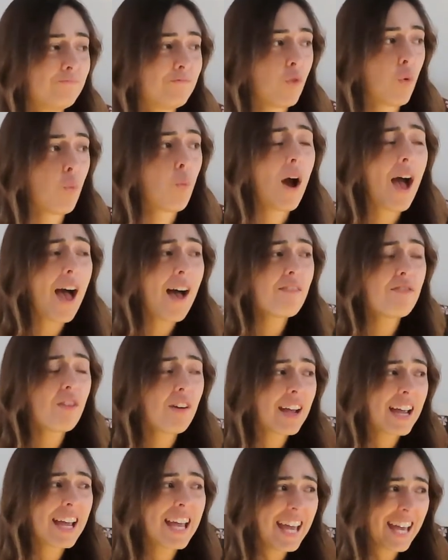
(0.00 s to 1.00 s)
whatever
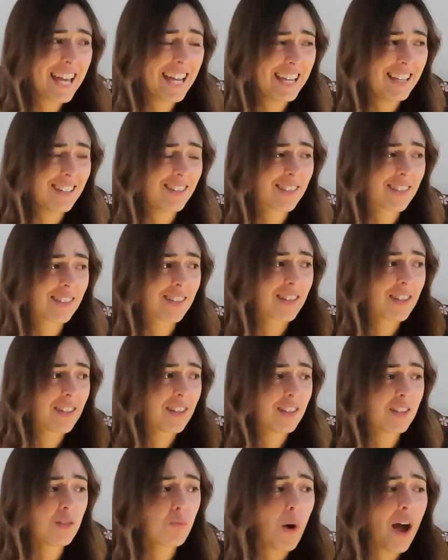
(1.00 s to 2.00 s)
it is,
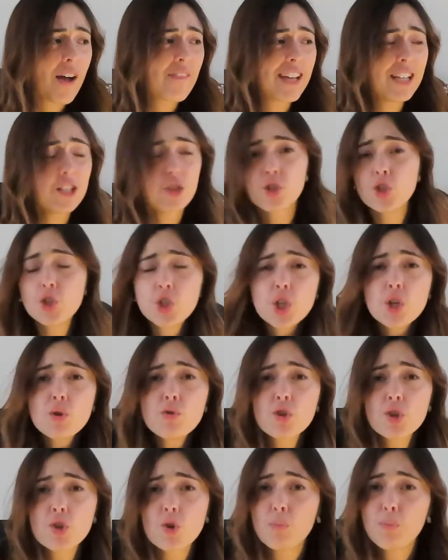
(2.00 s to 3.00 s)
whatever
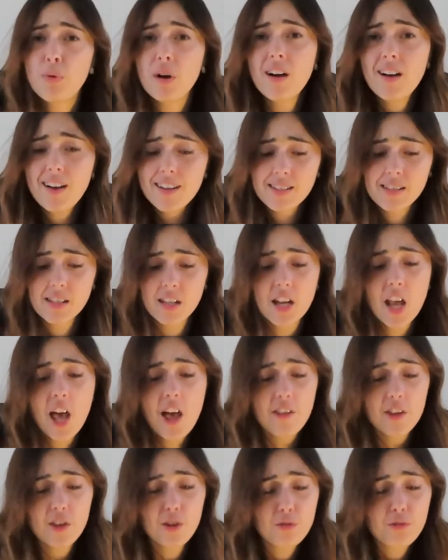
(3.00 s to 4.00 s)
institution or person
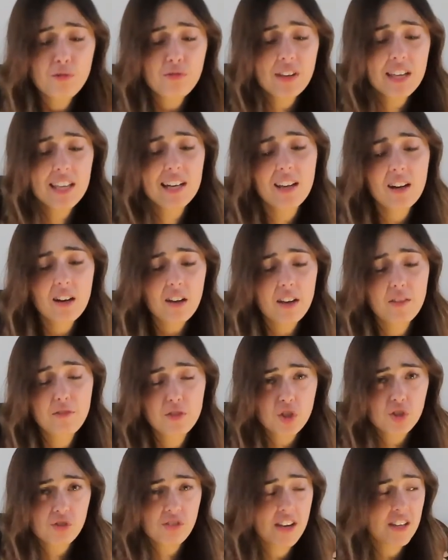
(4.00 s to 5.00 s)
that you're feeling like
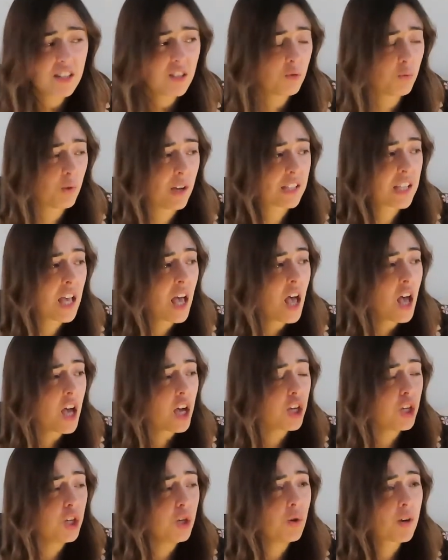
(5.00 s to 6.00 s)
frustrated with,
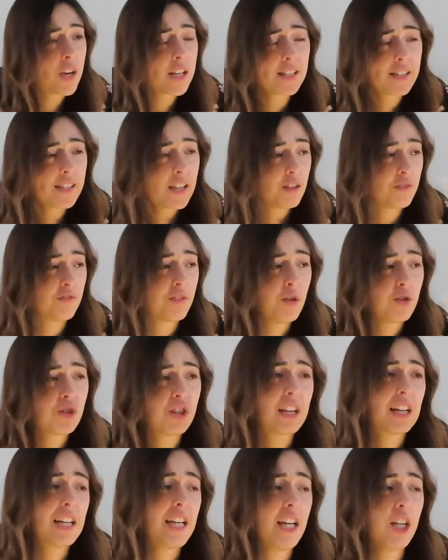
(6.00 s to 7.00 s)
you can see the
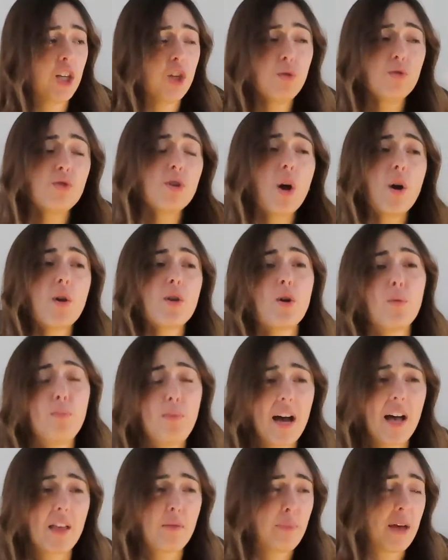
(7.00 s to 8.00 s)
future clearly. You know your
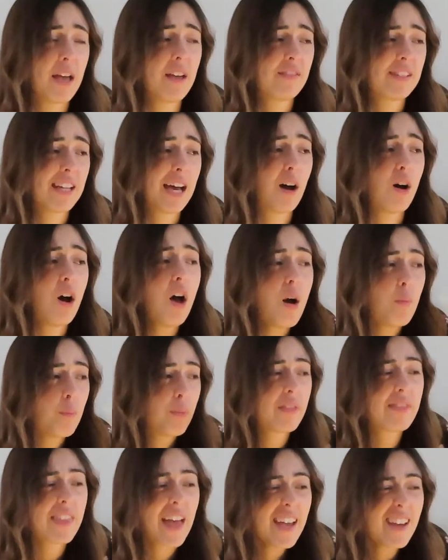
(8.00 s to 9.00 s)
path paved out,
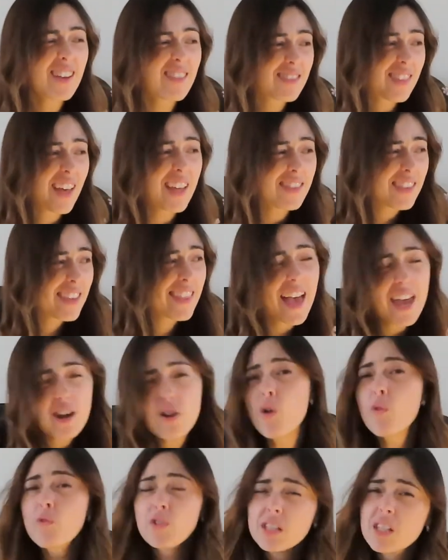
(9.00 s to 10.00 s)
but they're
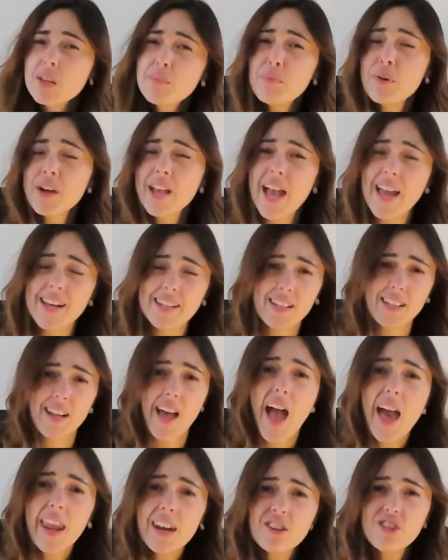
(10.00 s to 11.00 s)
not reciprocating
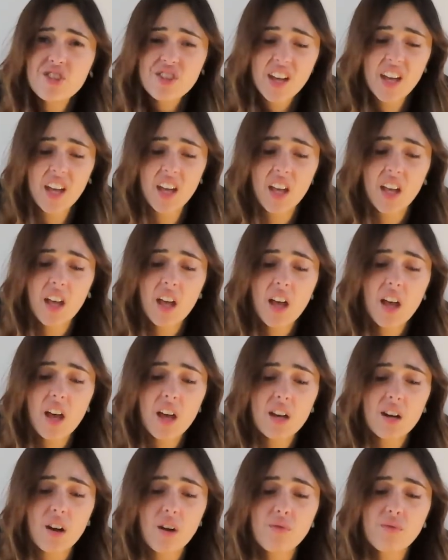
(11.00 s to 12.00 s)
that energy.
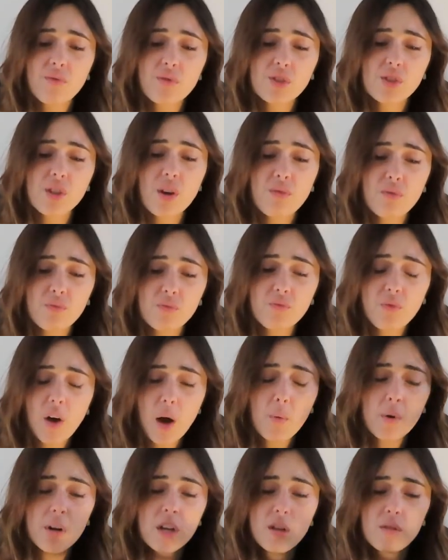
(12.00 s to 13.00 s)
You know, so
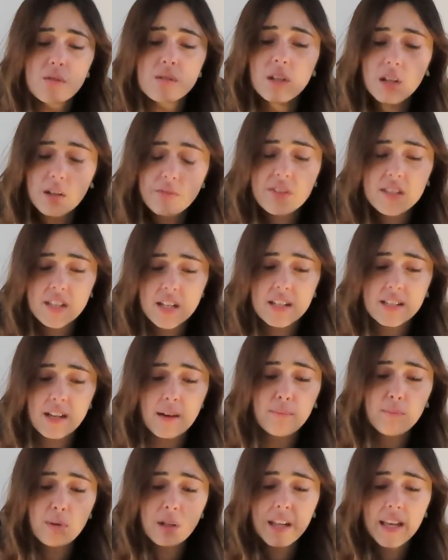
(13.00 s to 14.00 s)
I want to use love as an
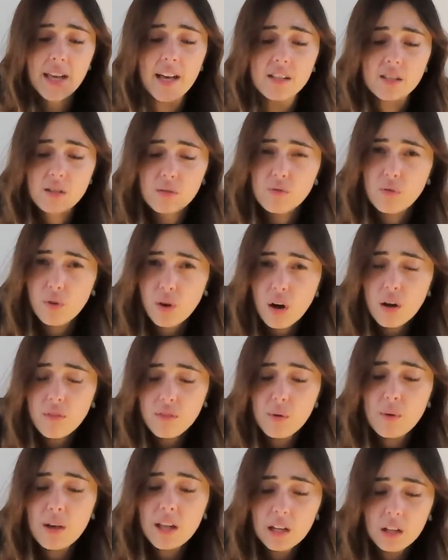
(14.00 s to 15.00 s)
example here. So for a lot of
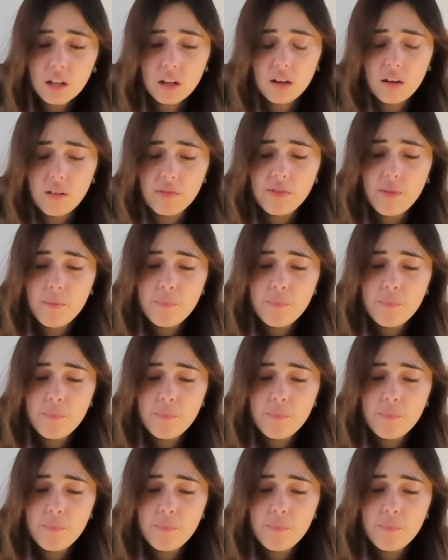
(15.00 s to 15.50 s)
you in love,